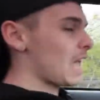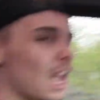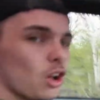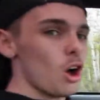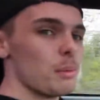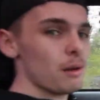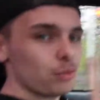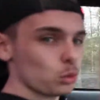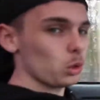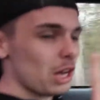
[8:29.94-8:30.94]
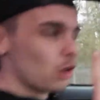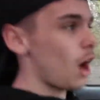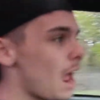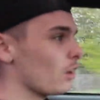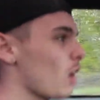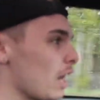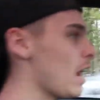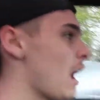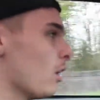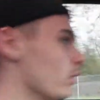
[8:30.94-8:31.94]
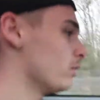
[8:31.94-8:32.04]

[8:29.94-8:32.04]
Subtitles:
can't go above 3 grand right now